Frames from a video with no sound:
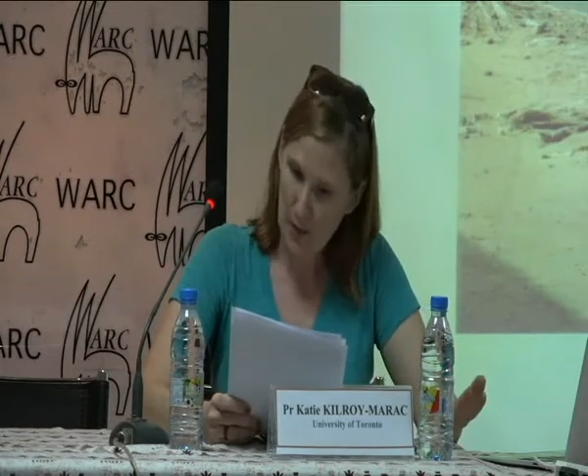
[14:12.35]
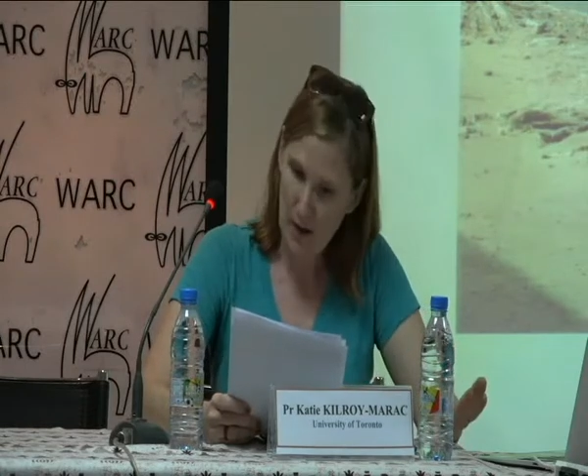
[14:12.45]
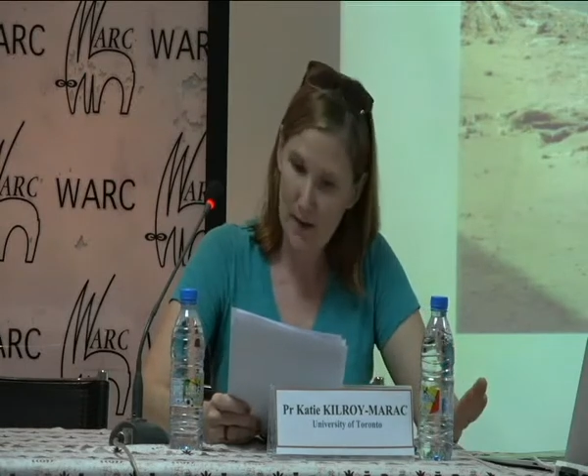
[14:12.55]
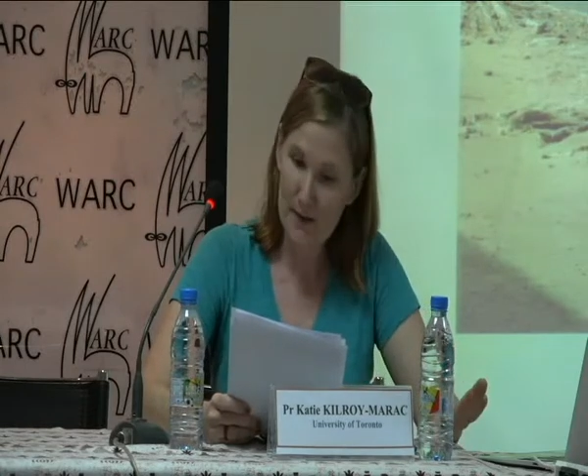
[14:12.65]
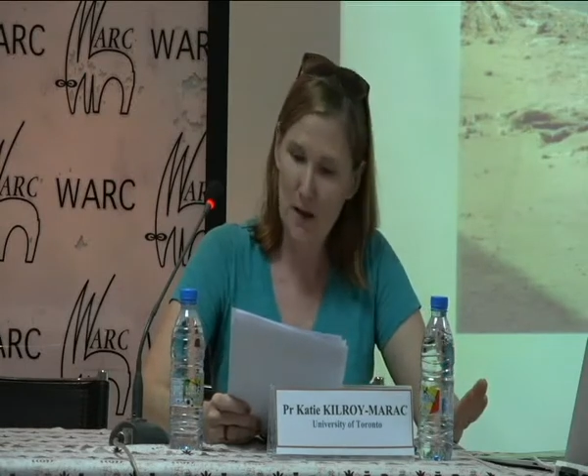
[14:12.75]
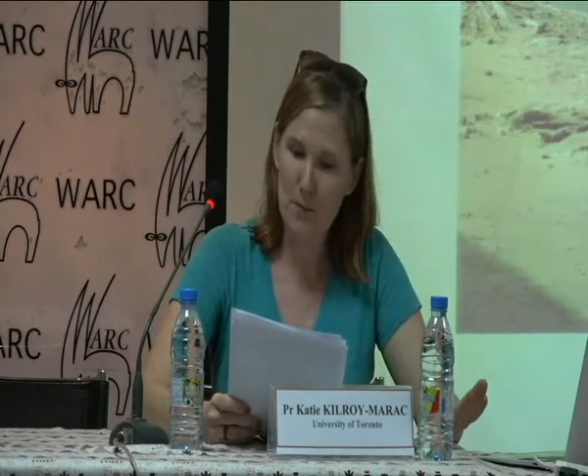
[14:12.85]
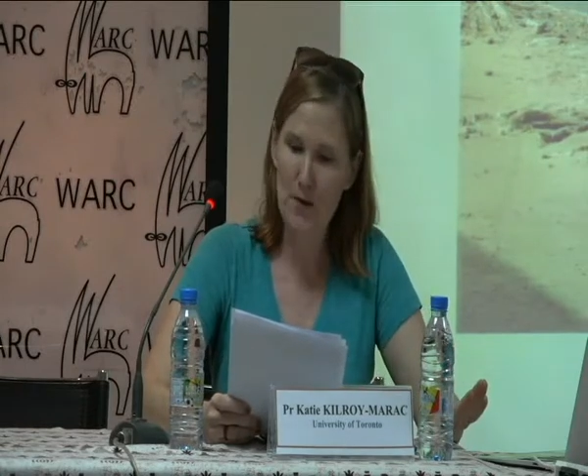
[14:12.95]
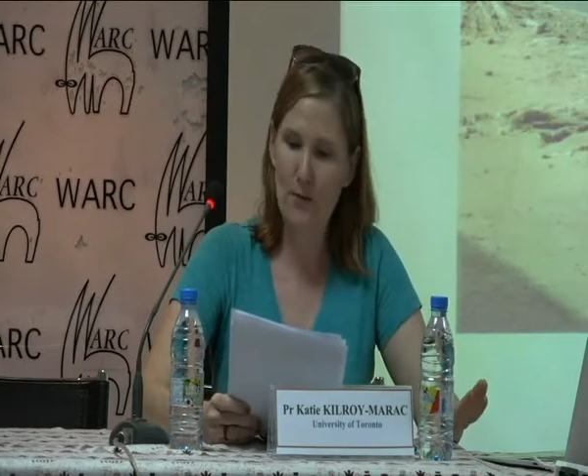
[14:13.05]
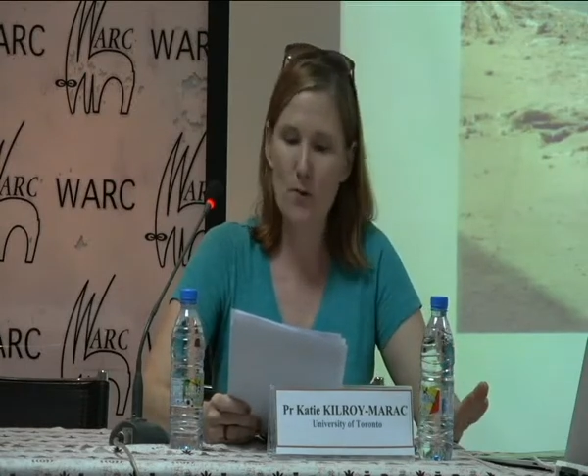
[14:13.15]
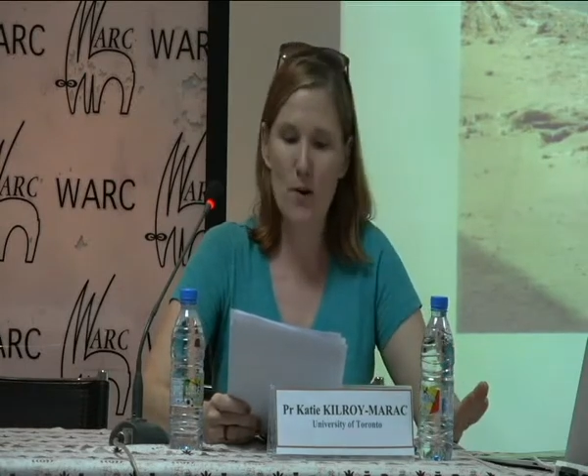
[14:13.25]
had come
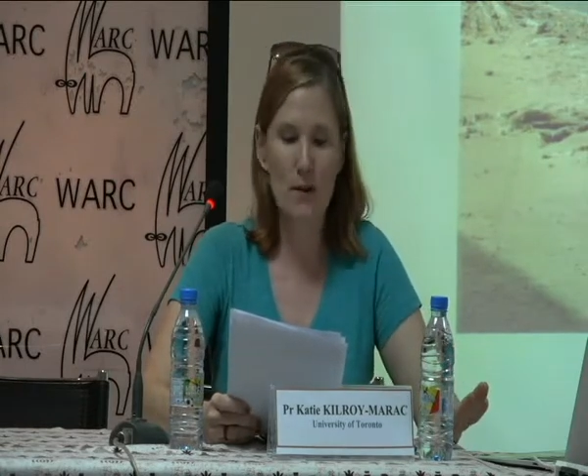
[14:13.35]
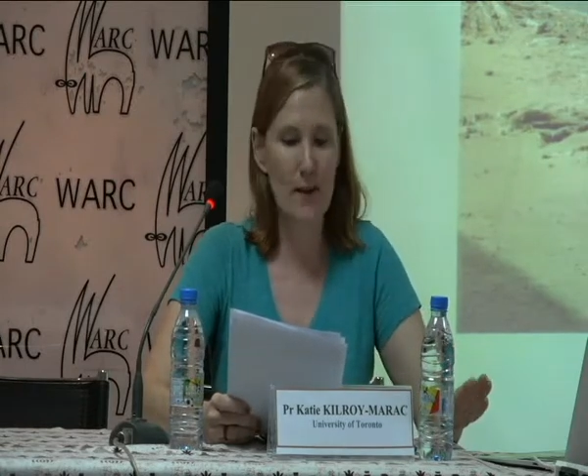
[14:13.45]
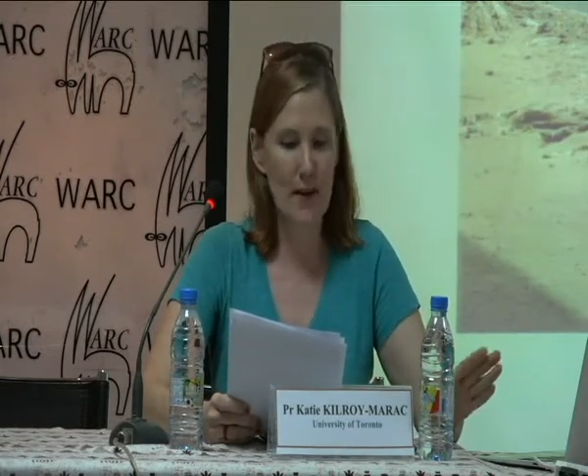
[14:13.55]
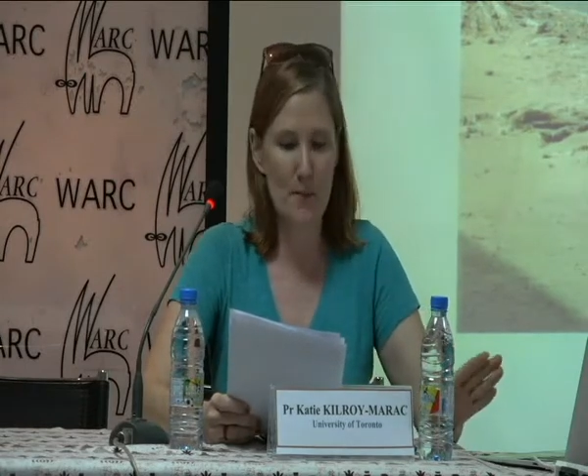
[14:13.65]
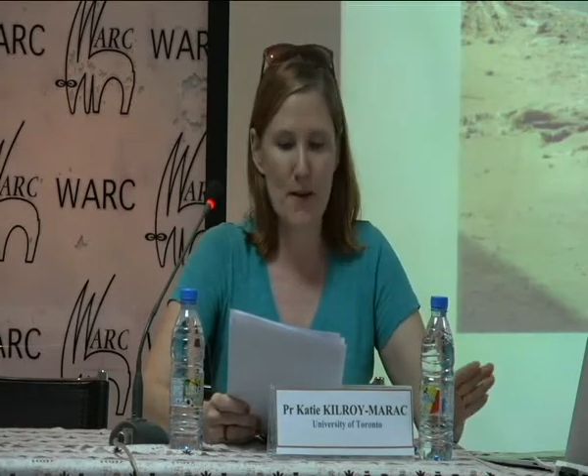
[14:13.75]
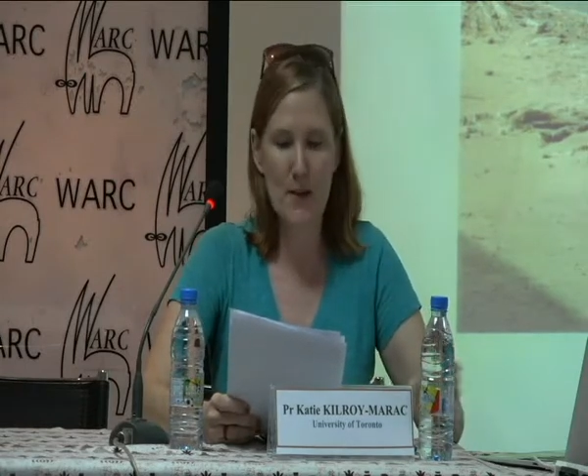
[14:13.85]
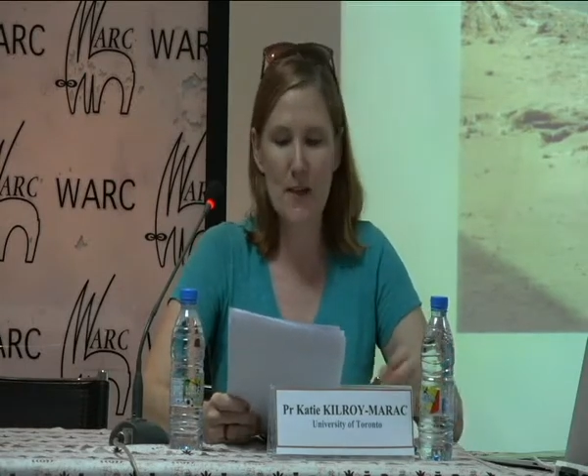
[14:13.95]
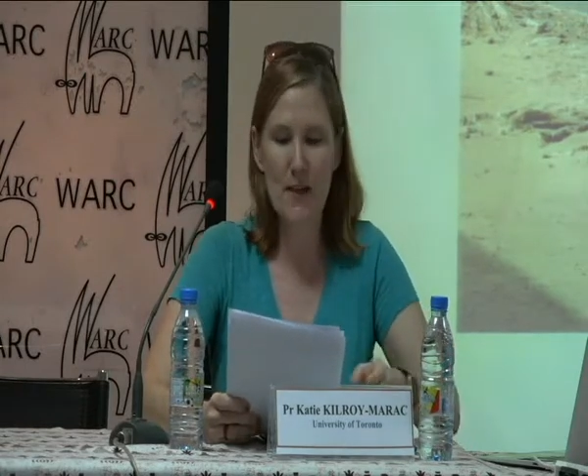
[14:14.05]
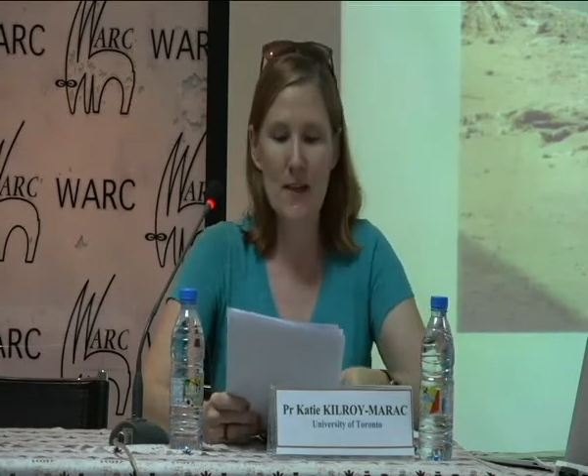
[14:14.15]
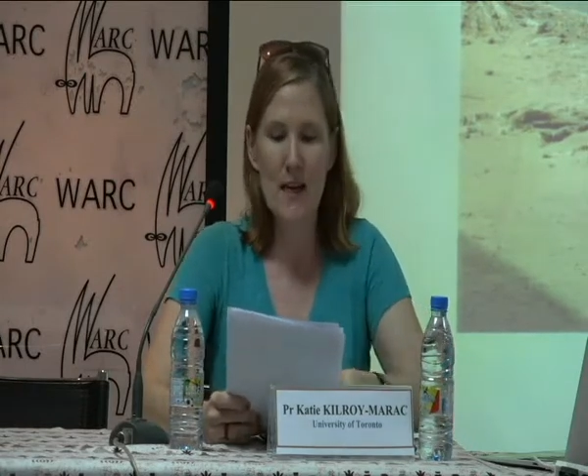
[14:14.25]
before, like I
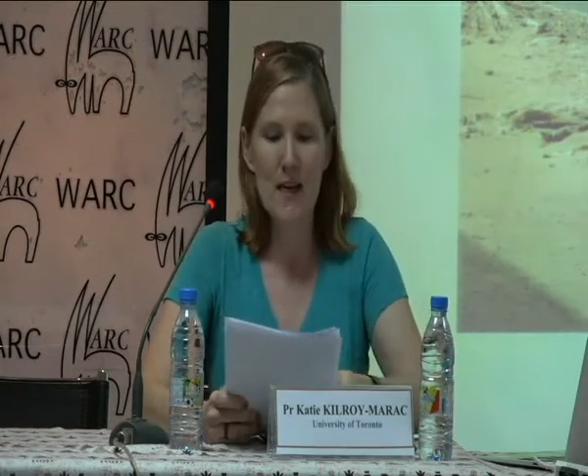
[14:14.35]
mentioned.